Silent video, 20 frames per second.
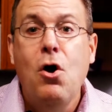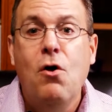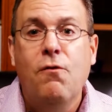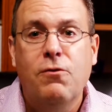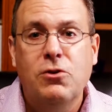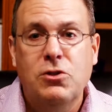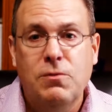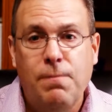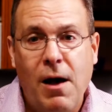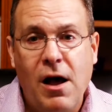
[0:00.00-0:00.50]

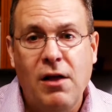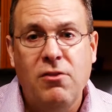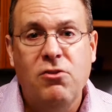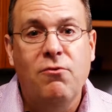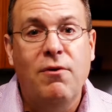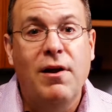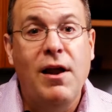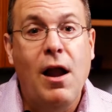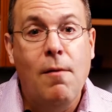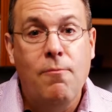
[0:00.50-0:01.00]
for
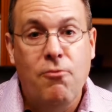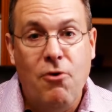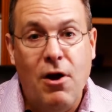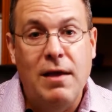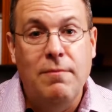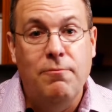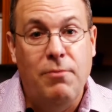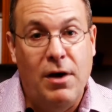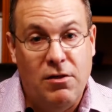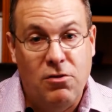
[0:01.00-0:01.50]
sponsoring our
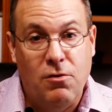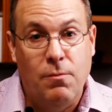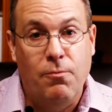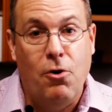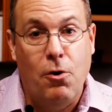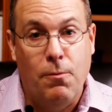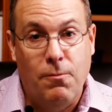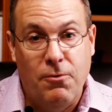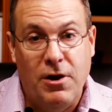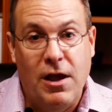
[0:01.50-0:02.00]
brain bus
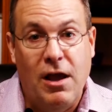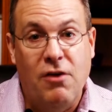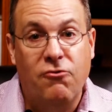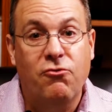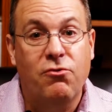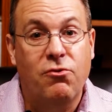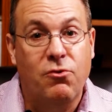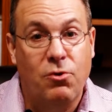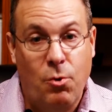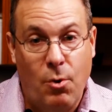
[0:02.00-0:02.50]

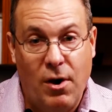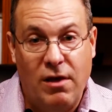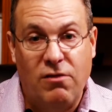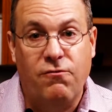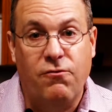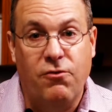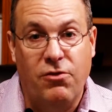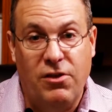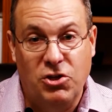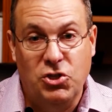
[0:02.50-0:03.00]
appropriations
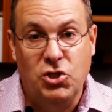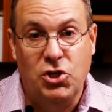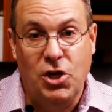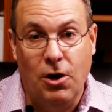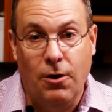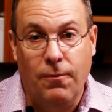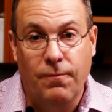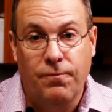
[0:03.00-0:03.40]
request for this year.